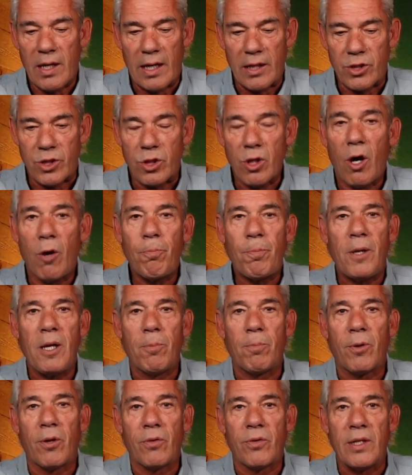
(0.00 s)
show
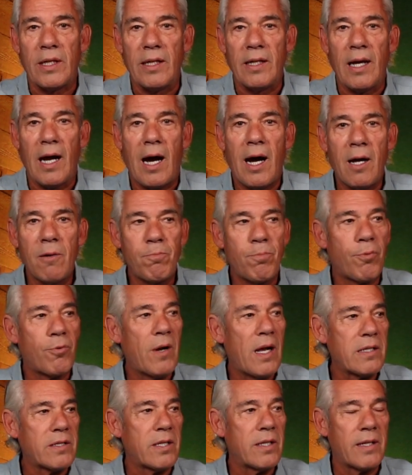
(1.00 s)
people the
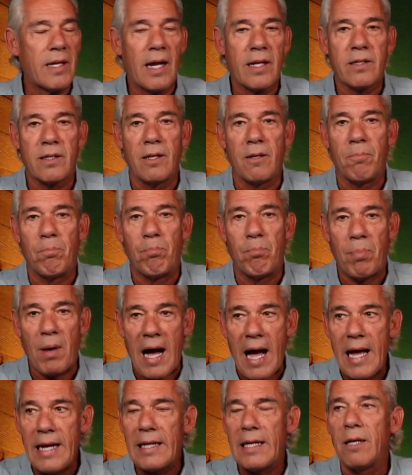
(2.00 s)
unprecedented
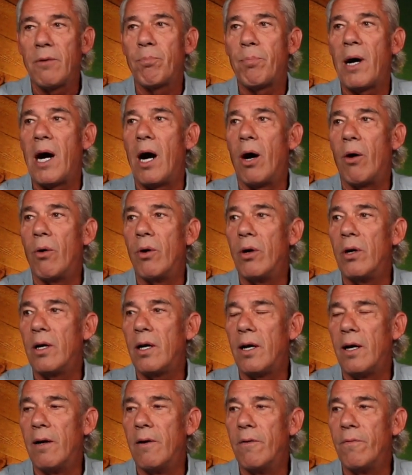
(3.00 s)
buying power
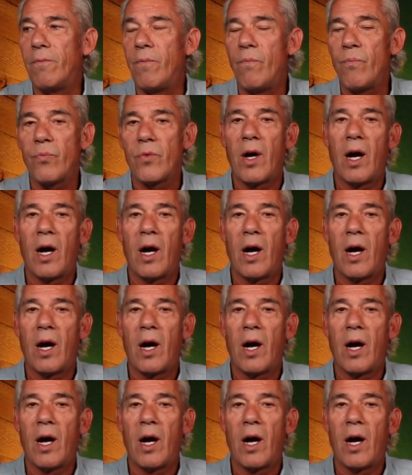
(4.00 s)
of